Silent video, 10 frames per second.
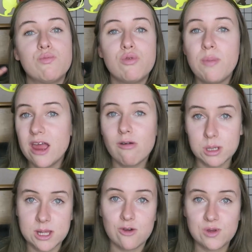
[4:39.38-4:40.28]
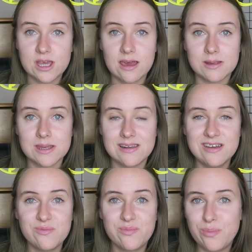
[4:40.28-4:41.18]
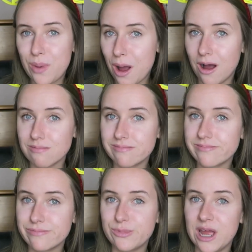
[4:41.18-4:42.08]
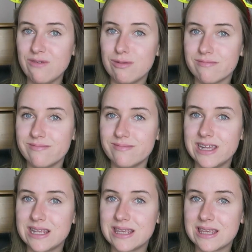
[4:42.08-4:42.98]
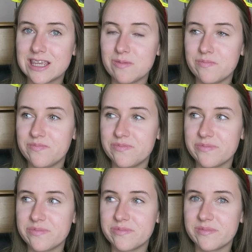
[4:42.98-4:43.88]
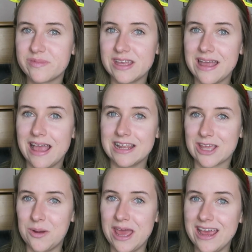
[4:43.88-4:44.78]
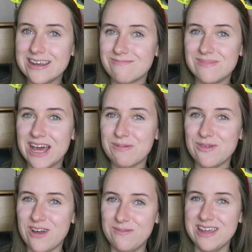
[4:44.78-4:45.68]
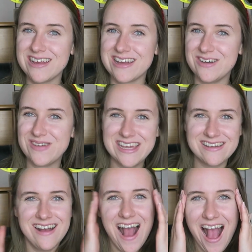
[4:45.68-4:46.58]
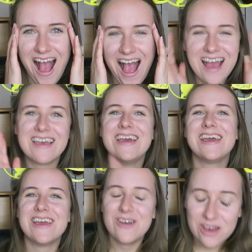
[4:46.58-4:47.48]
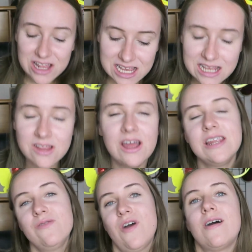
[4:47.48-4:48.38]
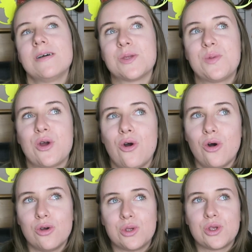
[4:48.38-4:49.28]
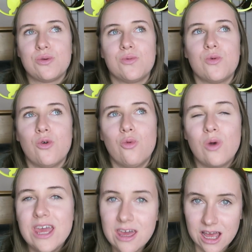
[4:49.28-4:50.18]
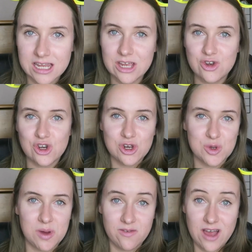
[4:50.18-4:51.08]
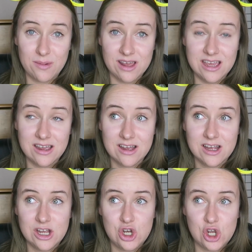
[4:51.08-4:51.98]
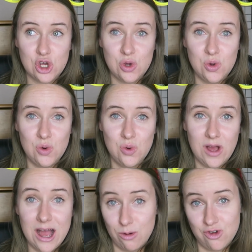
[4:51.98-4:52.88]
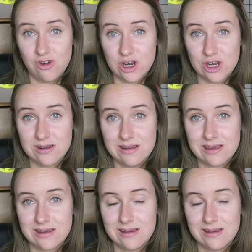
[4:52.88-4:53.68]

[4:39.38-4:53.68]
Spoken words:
prepare ourselves to cancel it, but we haven't. It's going ahead and my family are coming. It's exciting for us because we get to introduce my family to our traditions,